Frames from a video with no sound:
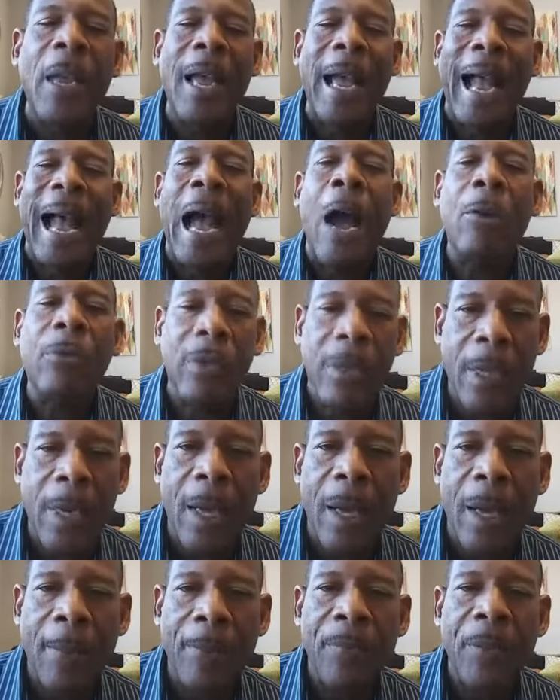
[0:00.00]

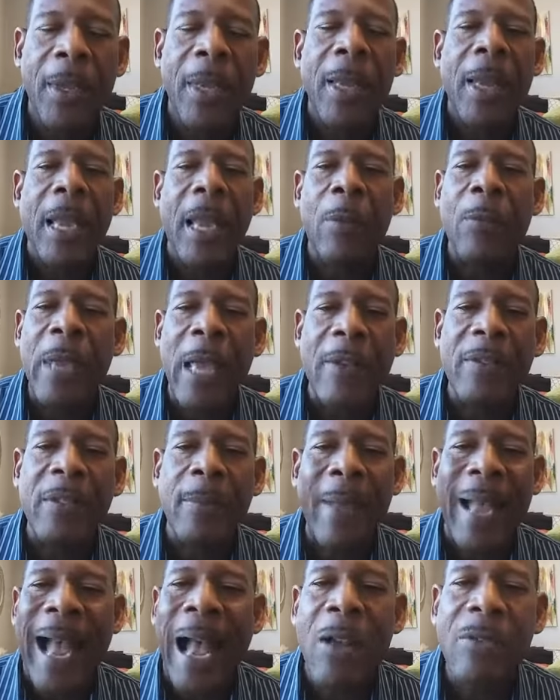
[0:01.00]
outcome, and we have
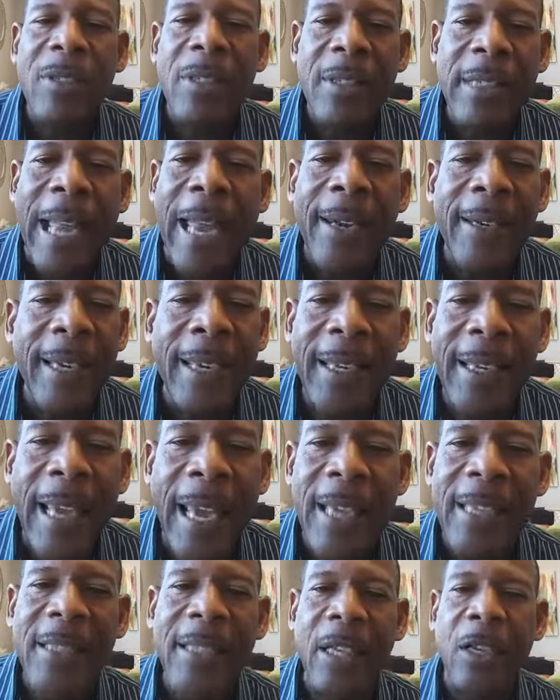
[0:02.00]
some outstanding
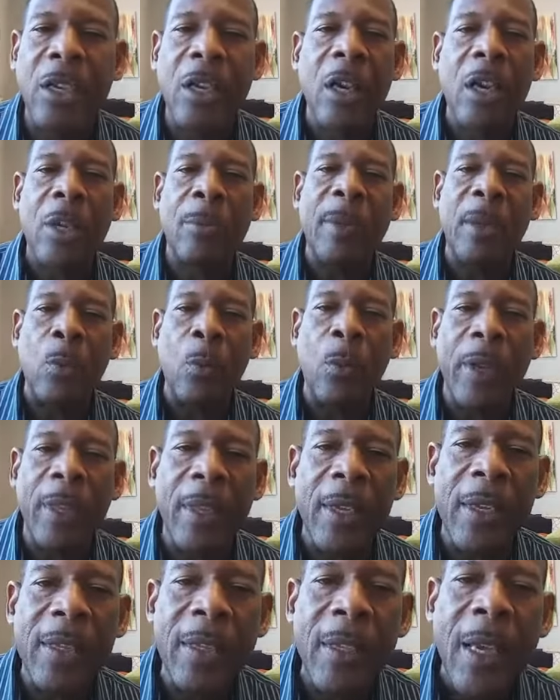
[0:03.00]
guests that are going to be with
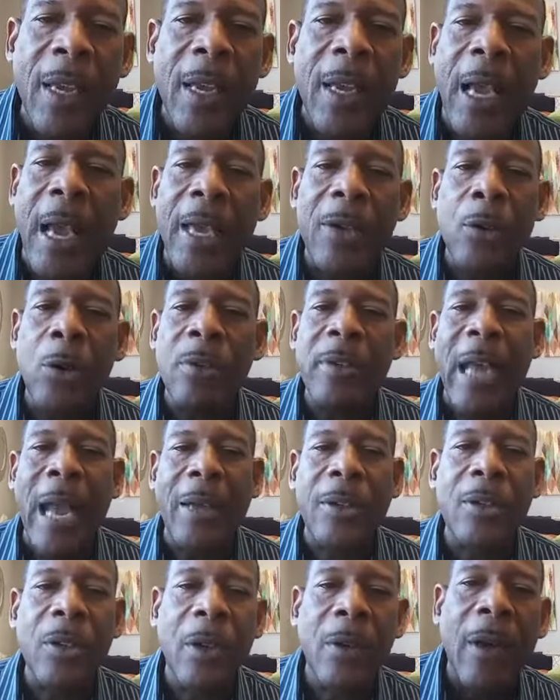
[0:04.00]
us. I know
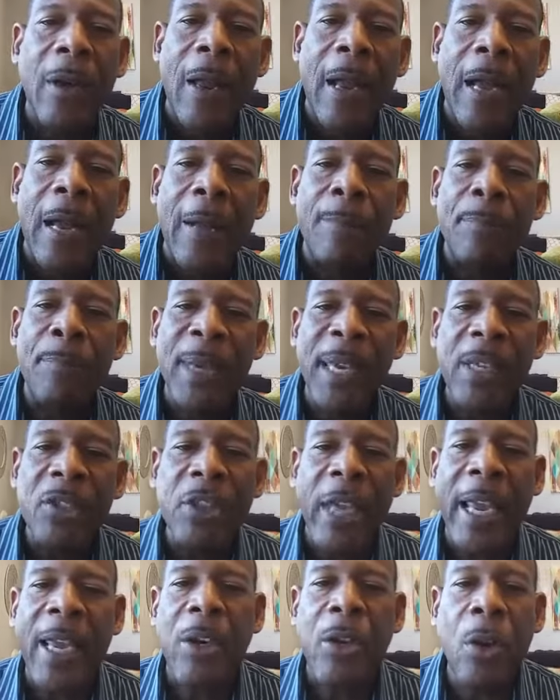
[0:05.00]
Dr.
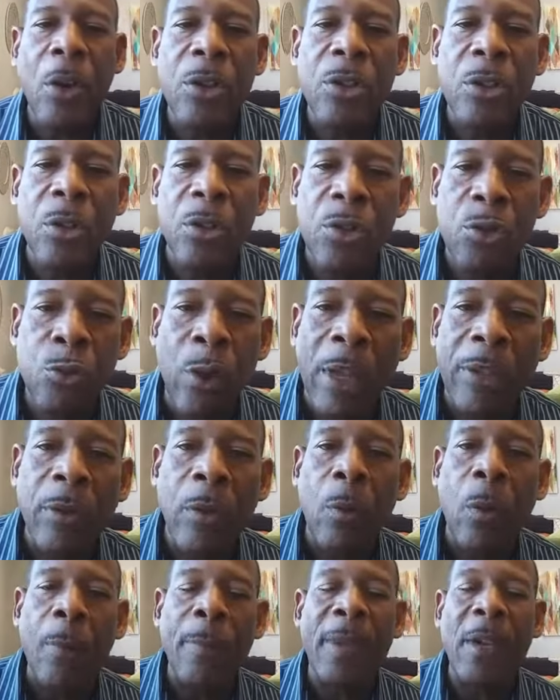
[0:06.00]
BJ and Herschel Struther
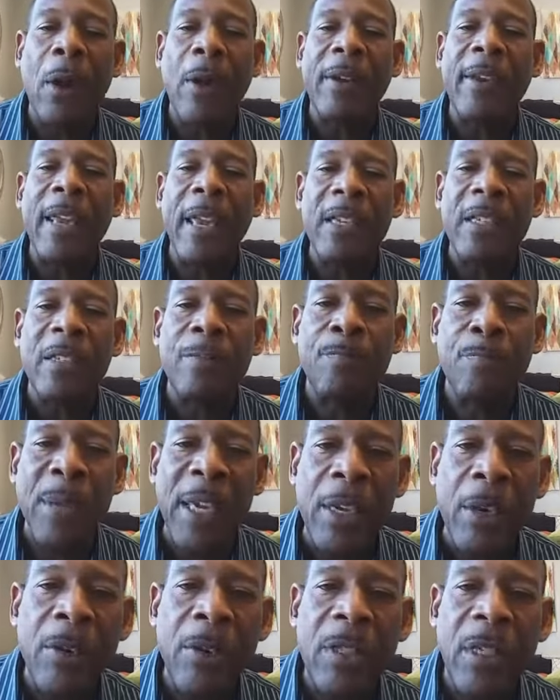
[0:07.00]
will be our guest
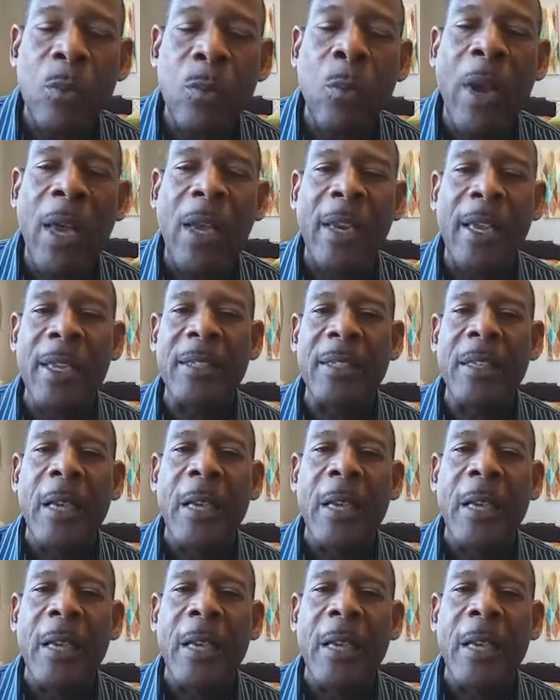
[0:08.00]
speakers, as well as,